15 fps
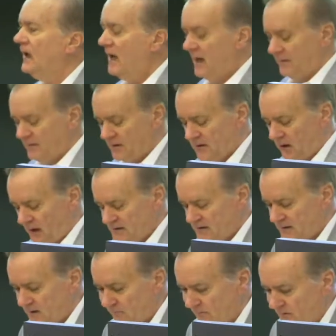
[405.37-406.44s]
And the
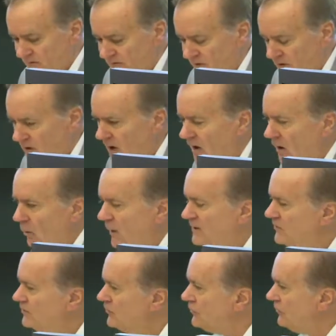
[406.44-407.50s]
idea is that when
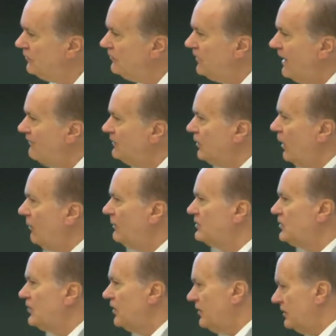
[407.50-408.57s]
students have the
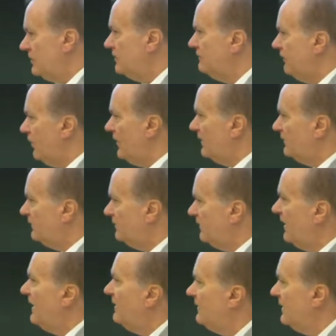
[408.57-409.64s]
opportunity to
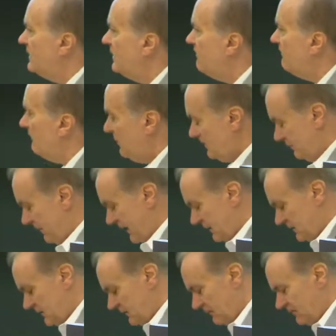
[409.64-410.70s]
voice their different
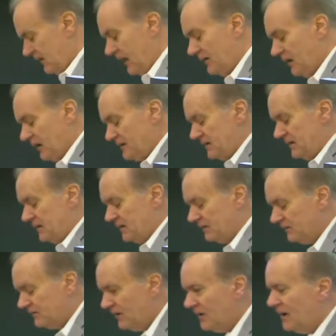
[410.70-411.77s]
perspectives and
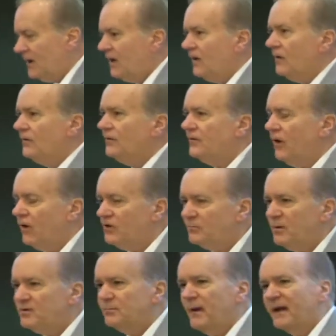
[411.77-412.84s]
ideas, those
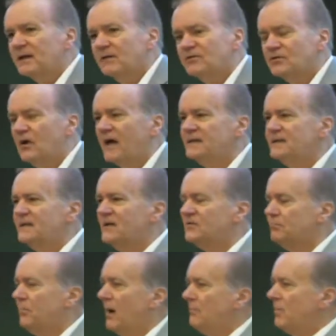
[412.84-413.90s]
perspectives and
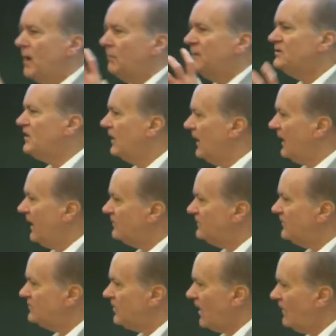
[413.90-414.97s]
ideas bump up
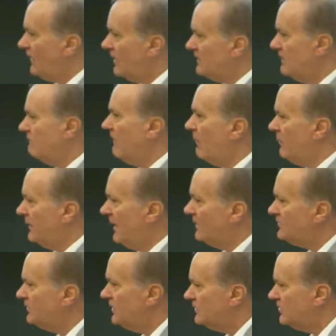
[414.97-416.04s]
against each other, they bump
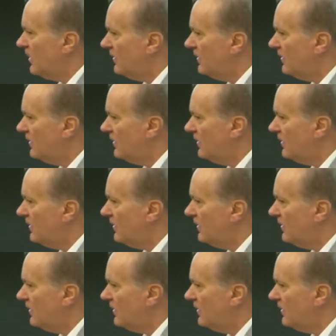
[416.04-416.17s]
against each